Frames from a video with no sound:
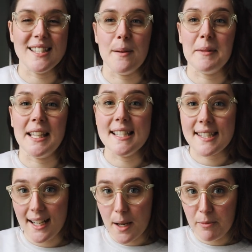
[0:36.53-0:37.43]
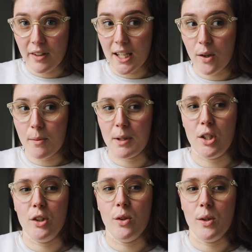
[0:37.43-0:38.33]
So I'm gonna set it up for you. I'm
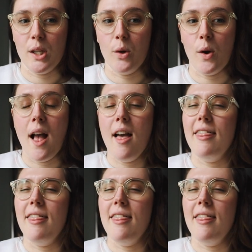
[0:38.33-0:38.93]
gonna show you